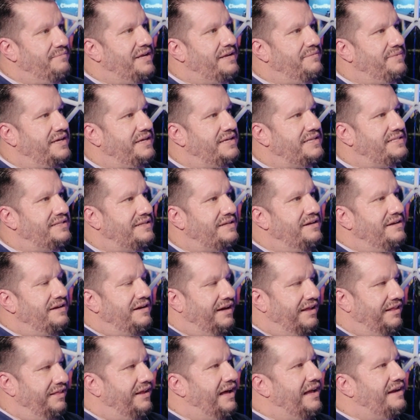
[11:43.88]
I mean, because
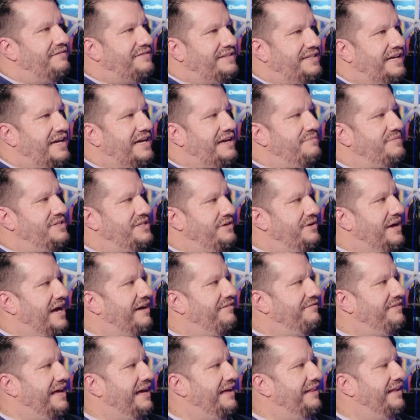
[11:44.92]
a lot of times you
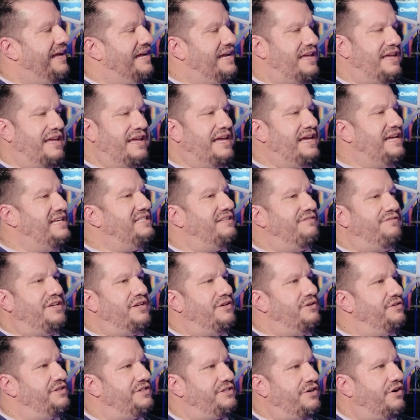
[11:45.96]
have that like ease of
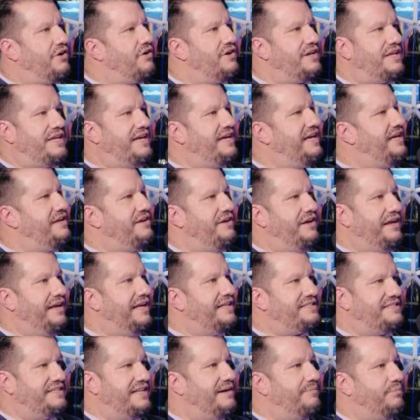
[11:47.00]
use, turnkey, you can
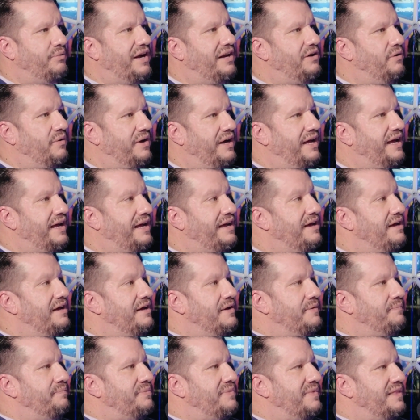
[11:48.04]
get set up right away,
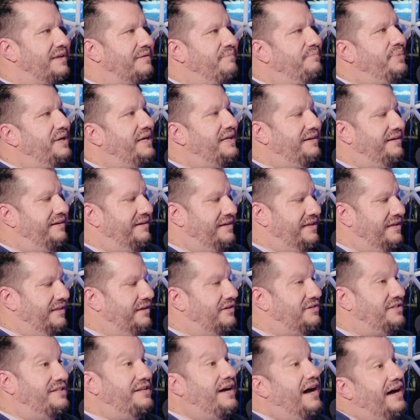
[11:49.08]
but
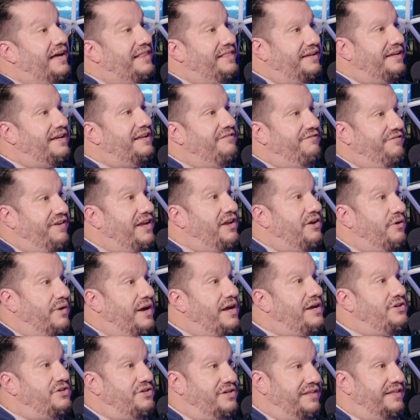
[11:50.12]
there's not the
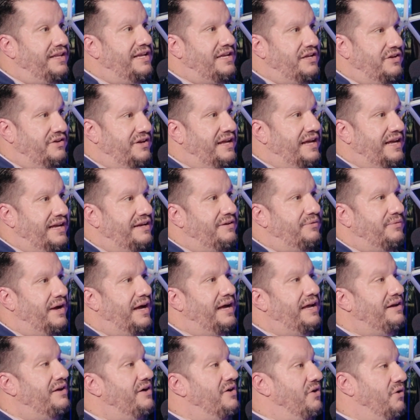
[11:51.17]
configuration that you need,
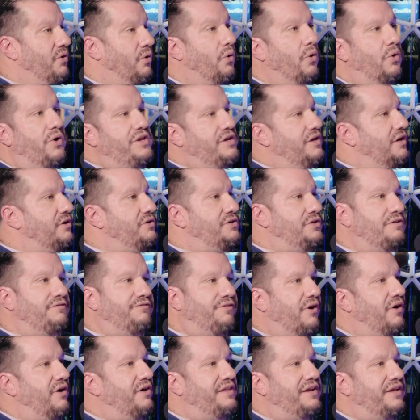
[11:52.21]
right? Or you go too
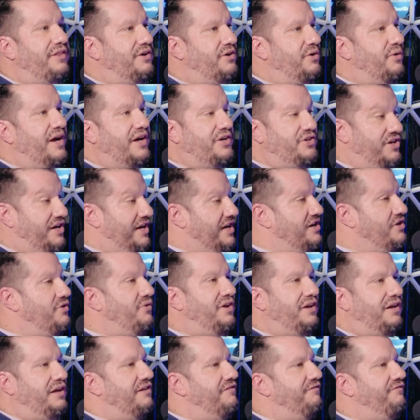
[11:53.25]
far in the other direction and you
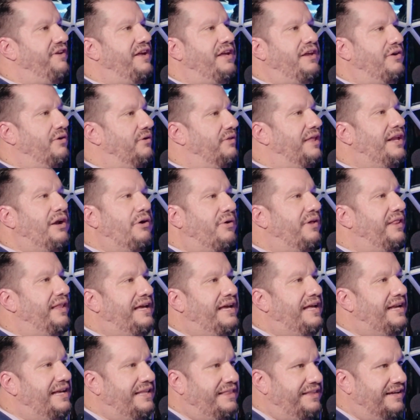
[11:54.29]
can configure
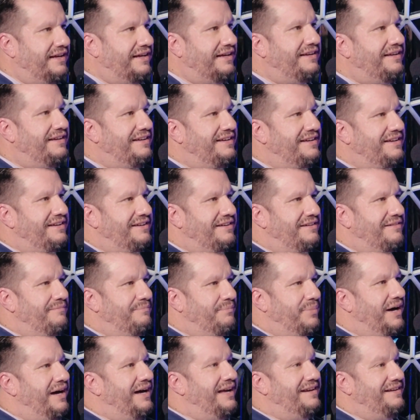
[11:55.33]
literally anything.
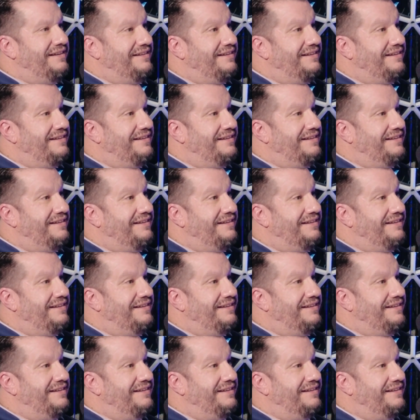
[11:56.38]
But